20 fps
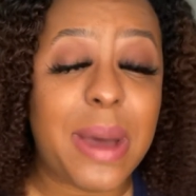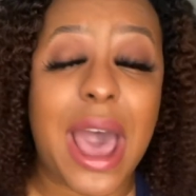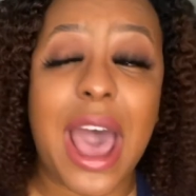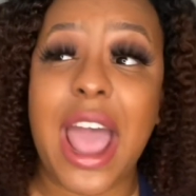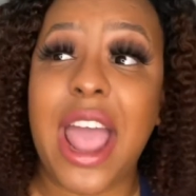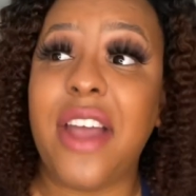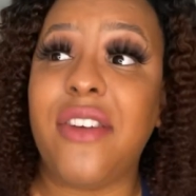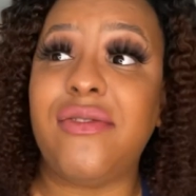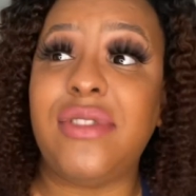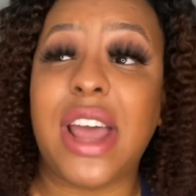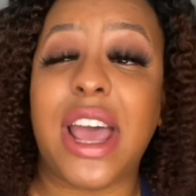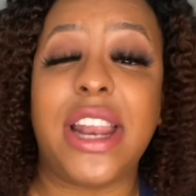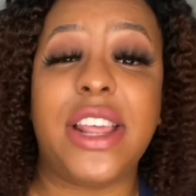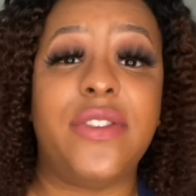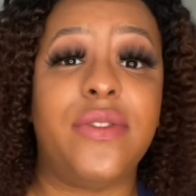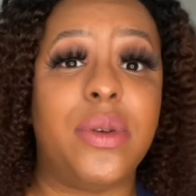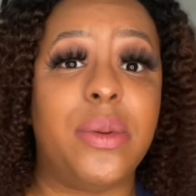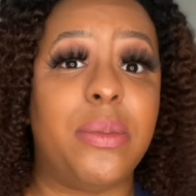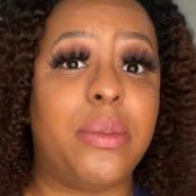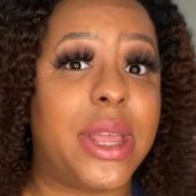I have not
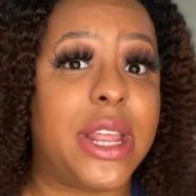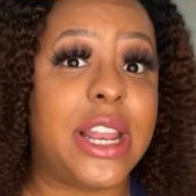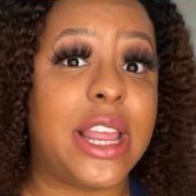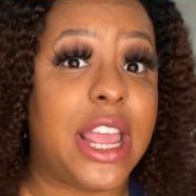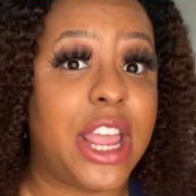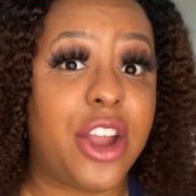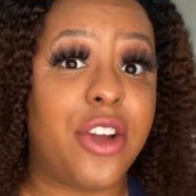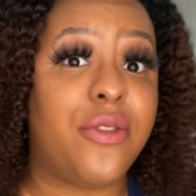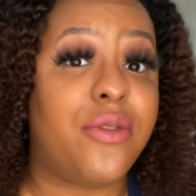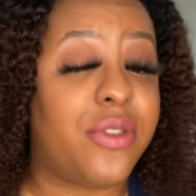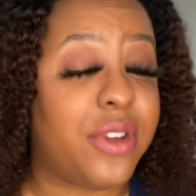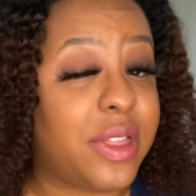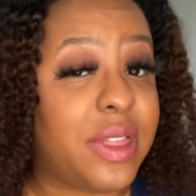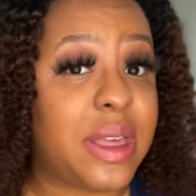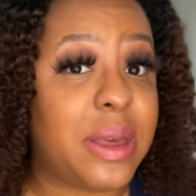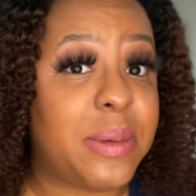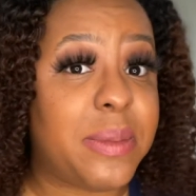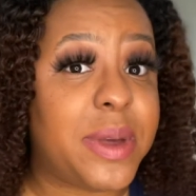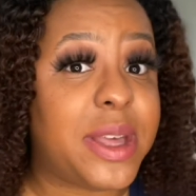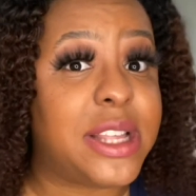even been here for
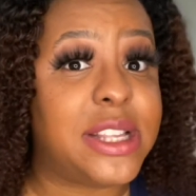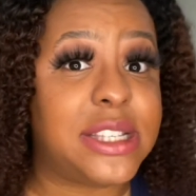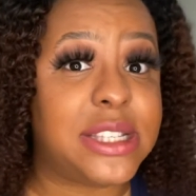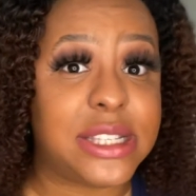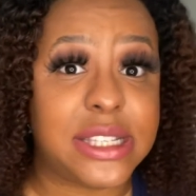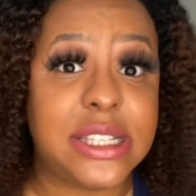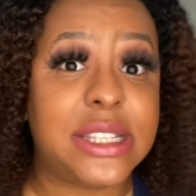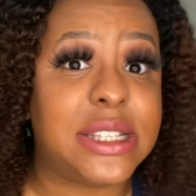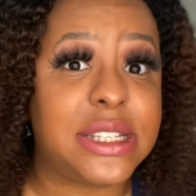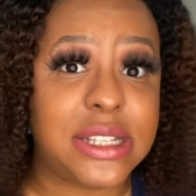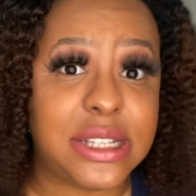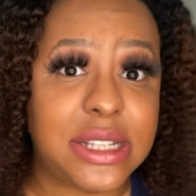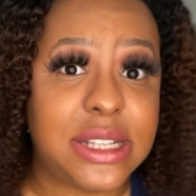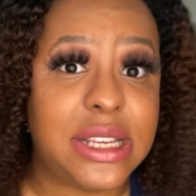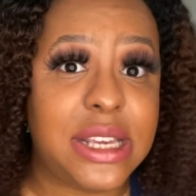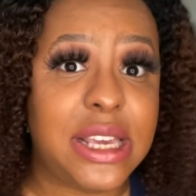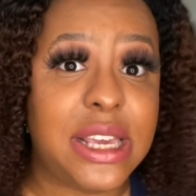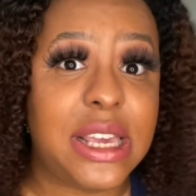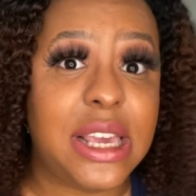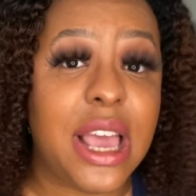them
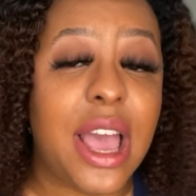consistently,